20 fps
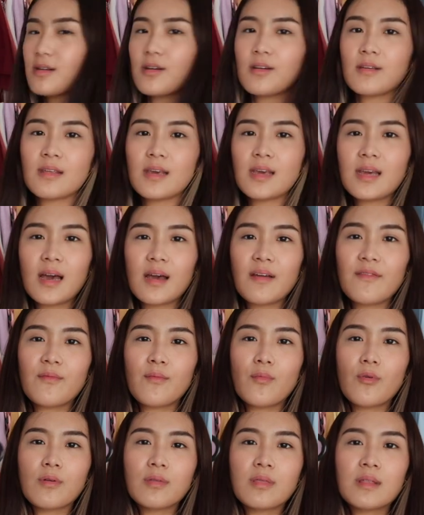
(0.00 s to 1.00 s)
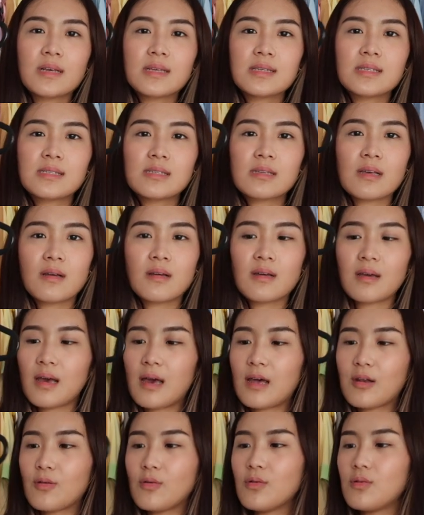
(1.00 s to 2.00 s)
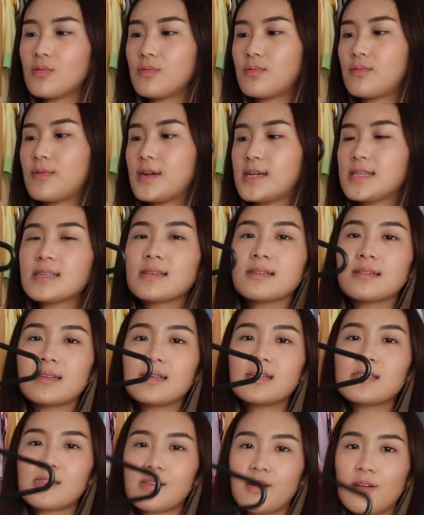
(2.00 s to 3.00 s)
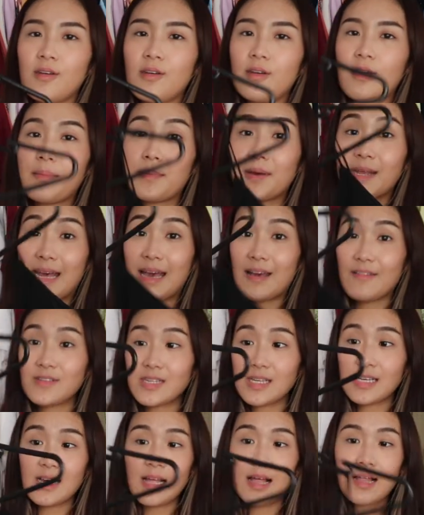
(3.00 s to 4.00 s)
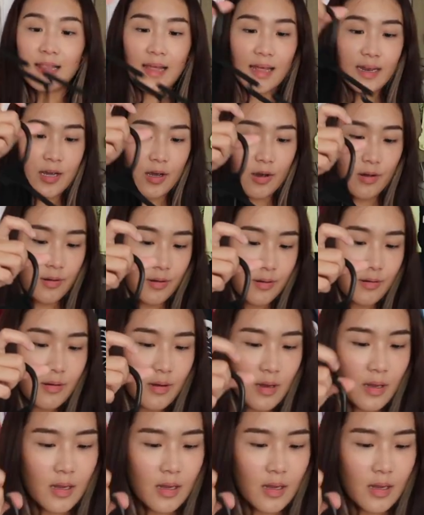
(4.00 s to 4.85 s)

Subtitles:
don't think I've worn this at all recently, so I'm gonna have to let it go.